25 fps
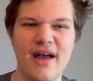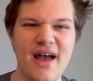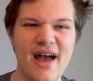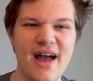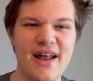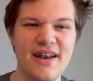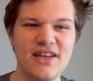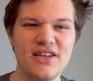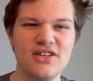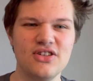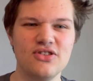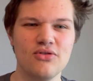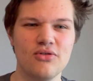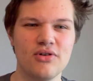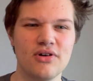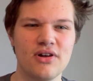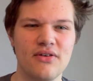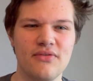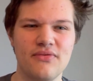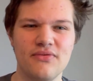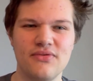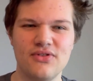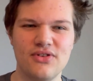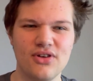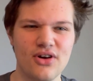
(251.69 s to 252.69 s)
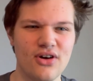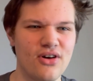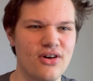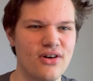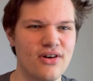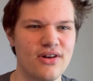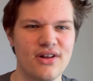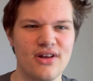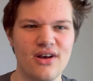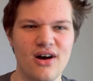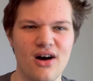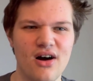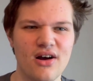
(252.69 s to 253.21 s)
any sort of
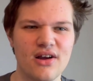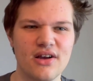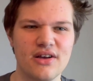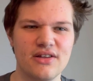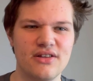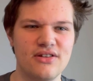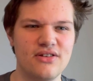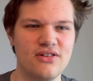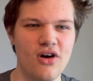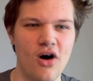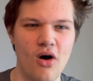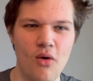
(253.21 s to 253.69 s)
dirt, gunk.